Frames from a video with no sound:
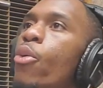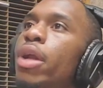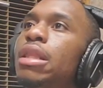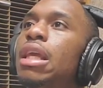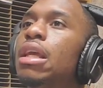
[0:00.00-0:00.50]

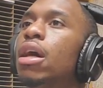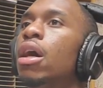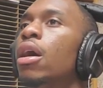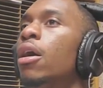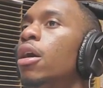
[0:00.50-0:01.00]
where they think
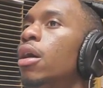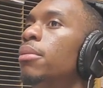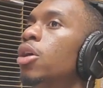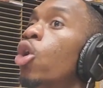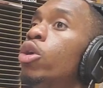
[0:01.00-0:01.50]

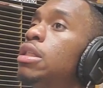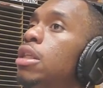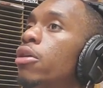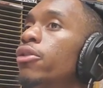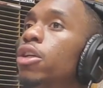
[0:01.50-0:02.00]
um, gold and
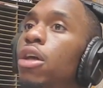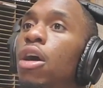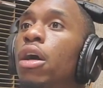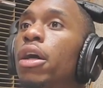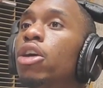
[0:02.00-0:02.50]
silver
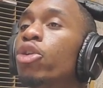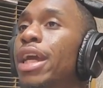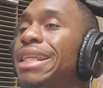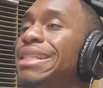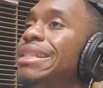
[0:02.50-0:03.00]
are
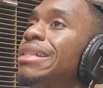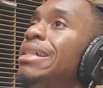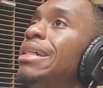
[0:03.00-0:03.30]
great